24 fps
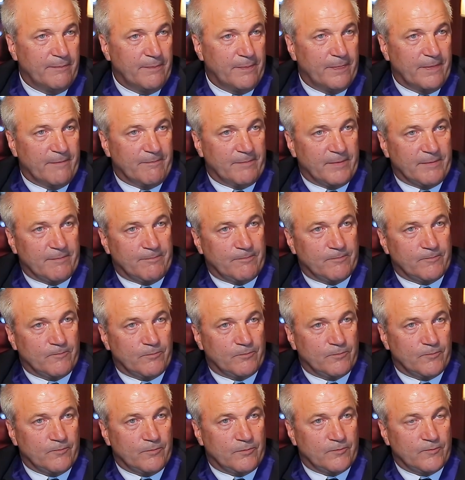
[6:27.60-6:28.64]

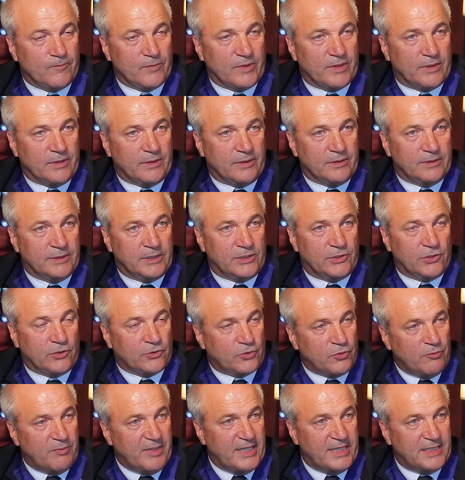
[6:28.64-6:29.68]
mm, the
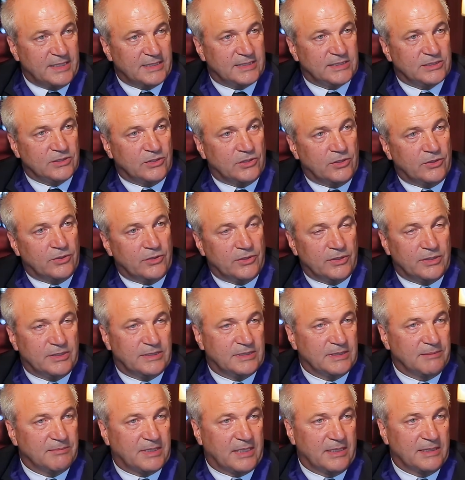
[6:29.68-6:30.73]
documents or
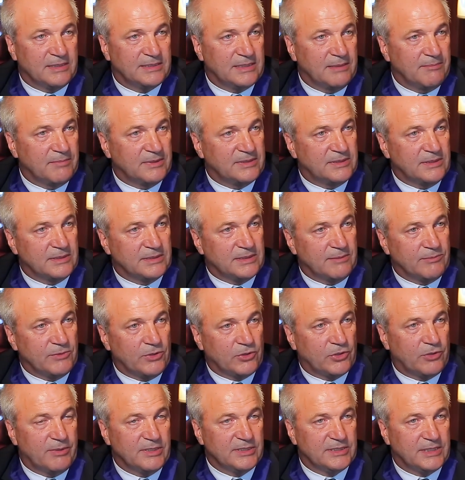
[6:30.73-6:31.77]
some some some
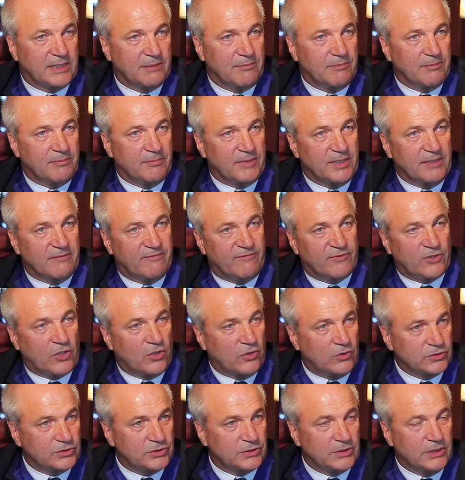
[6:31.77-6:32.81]
documents can be
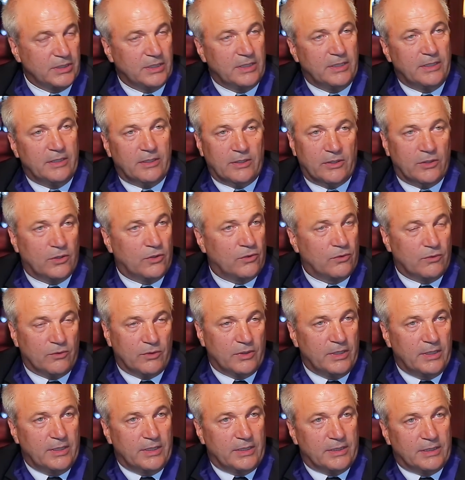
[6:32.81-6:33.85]
fraud. No,
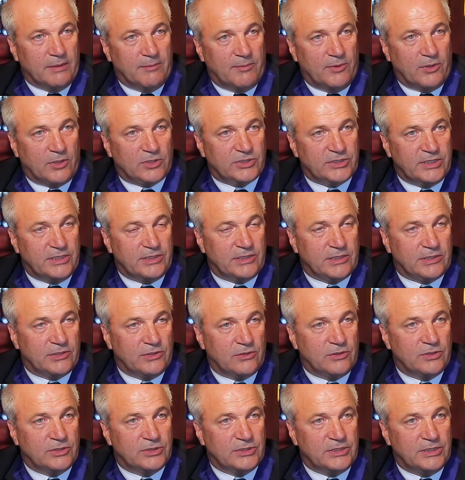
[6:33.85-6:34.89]
the blockchain
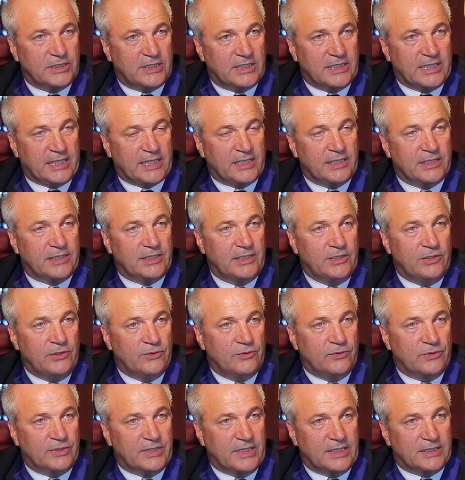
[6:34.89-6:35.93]
technology guarantee
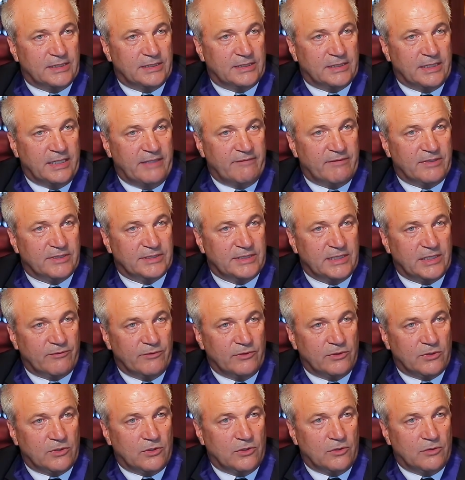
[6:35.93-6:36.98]
you that everything
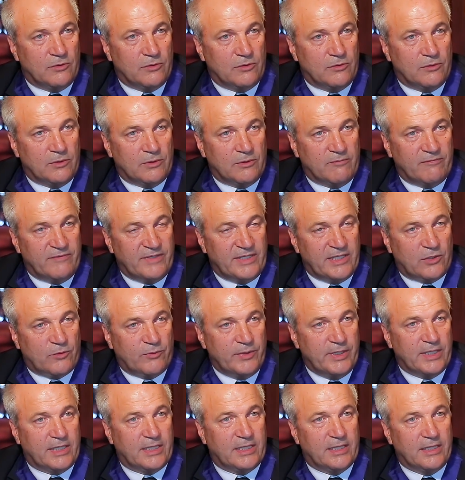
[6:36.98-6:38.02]
will go very
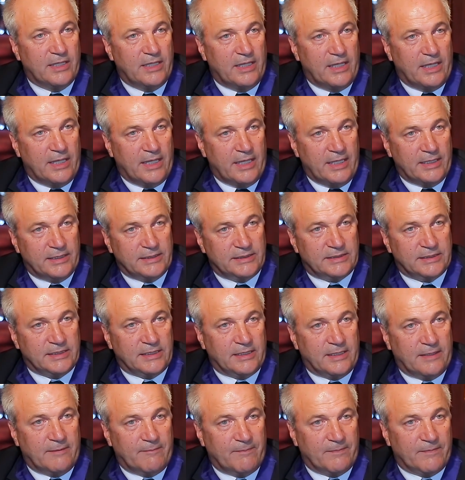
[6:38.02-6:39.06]
quick and
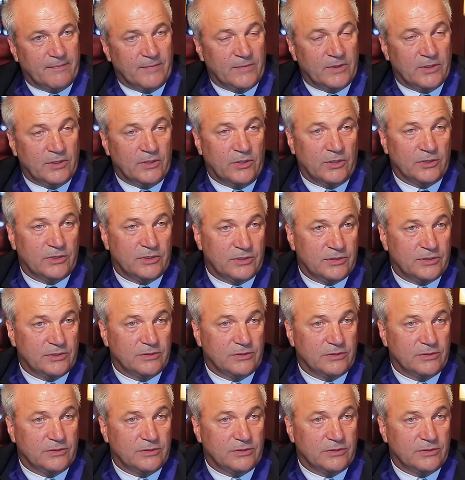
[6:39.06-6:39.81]
uh, not